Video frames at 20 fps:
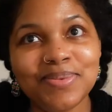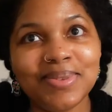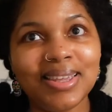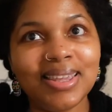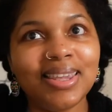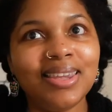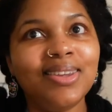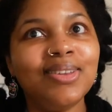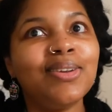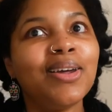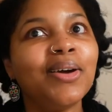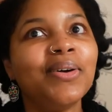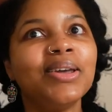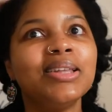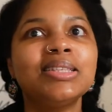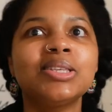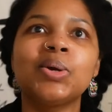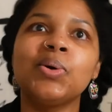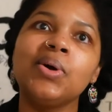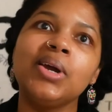you know,
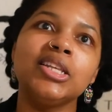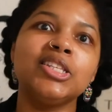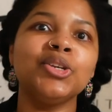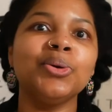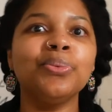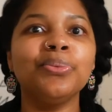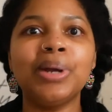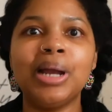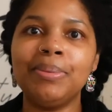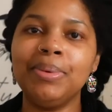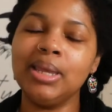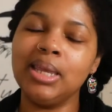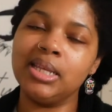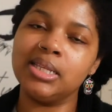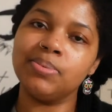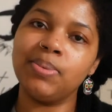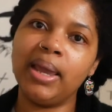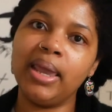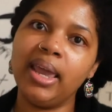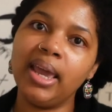it's going to rub
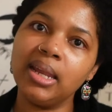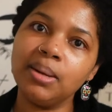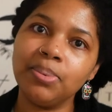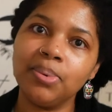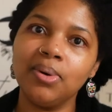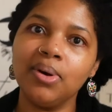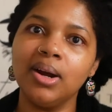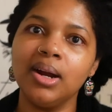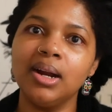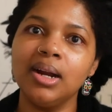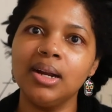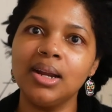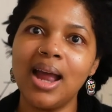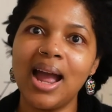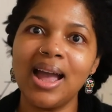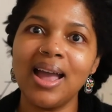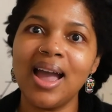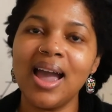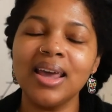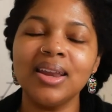against my headboard.
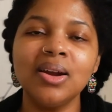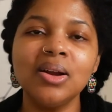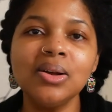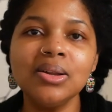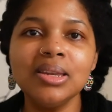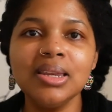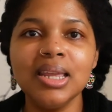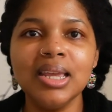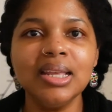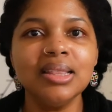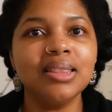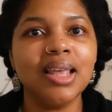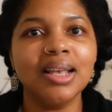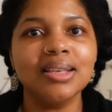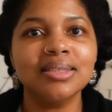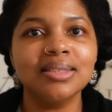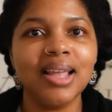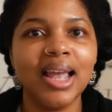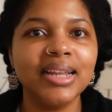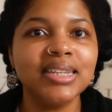I don't need that
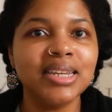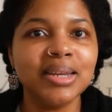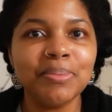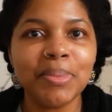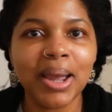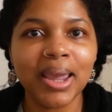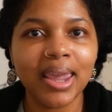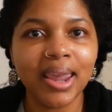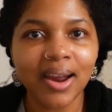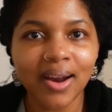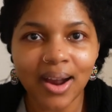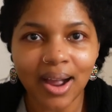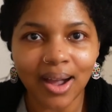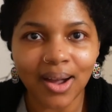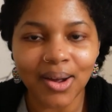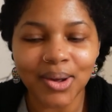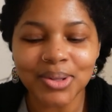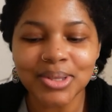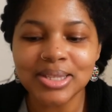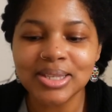snatching my hair
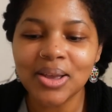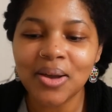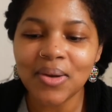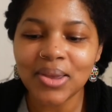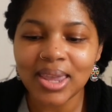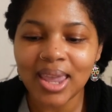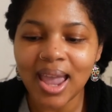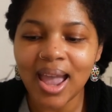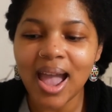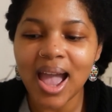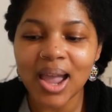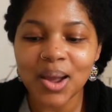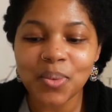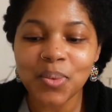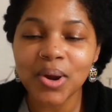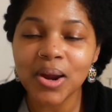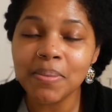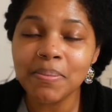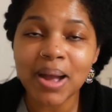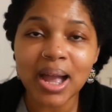out. So yeah, I
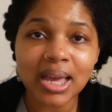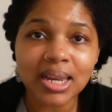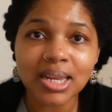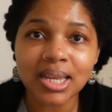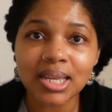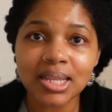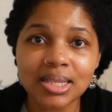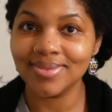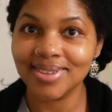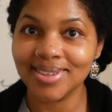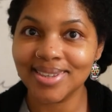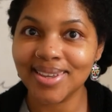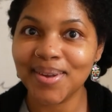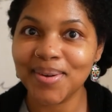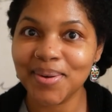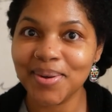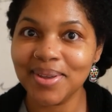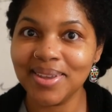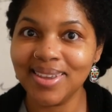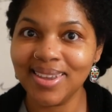wear bonnets.
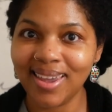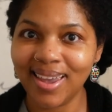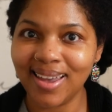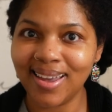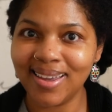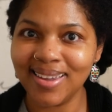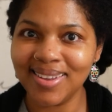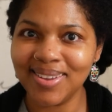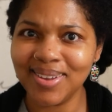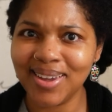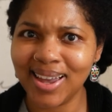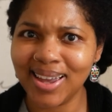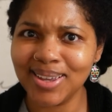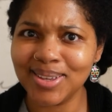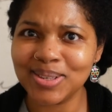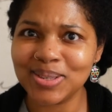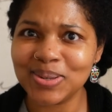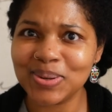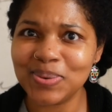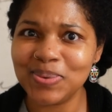So yeah, you
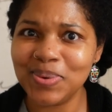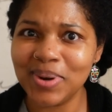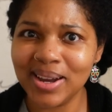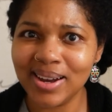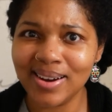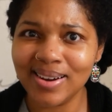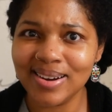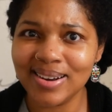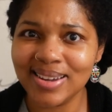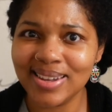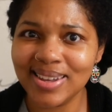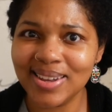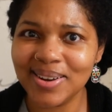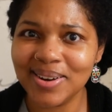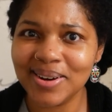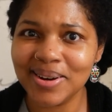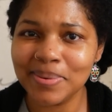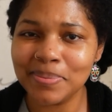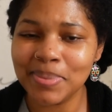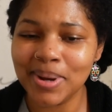guys, wear
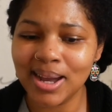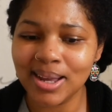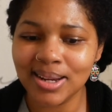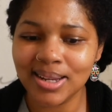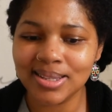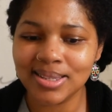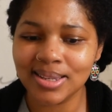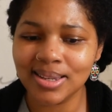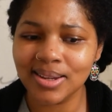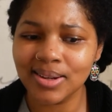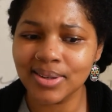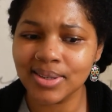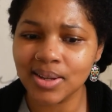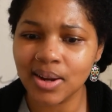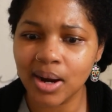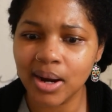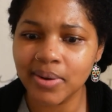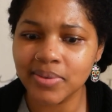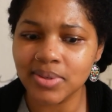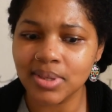your bonnets and your
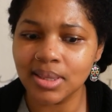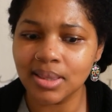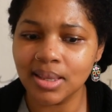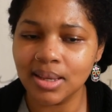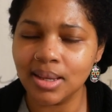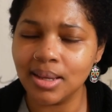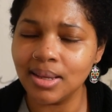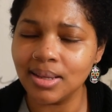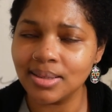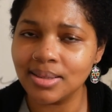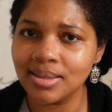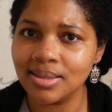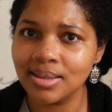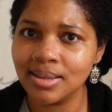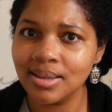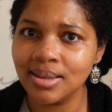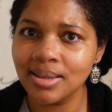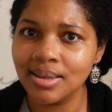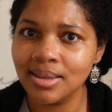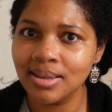scarves and things.
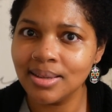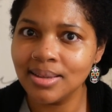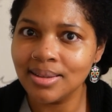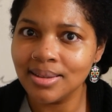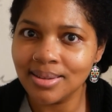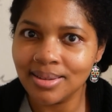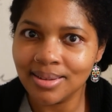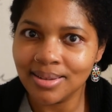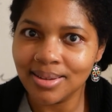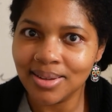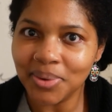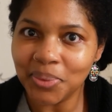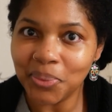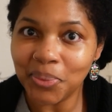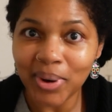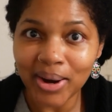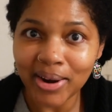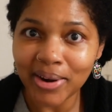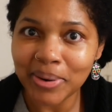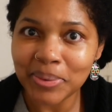
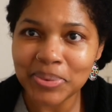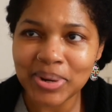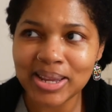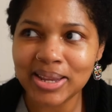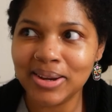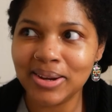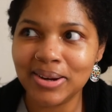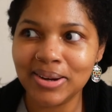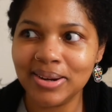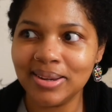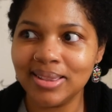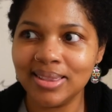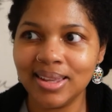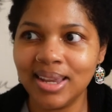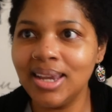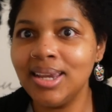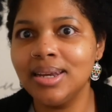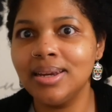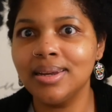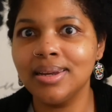Wear it when you're
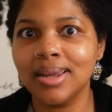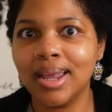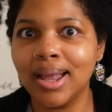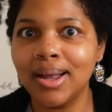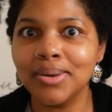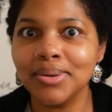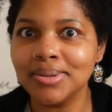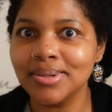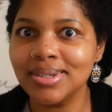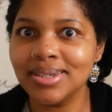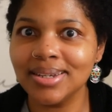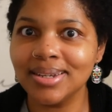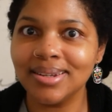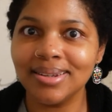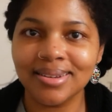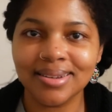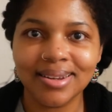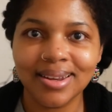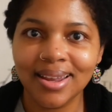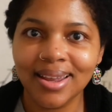laying on the couch and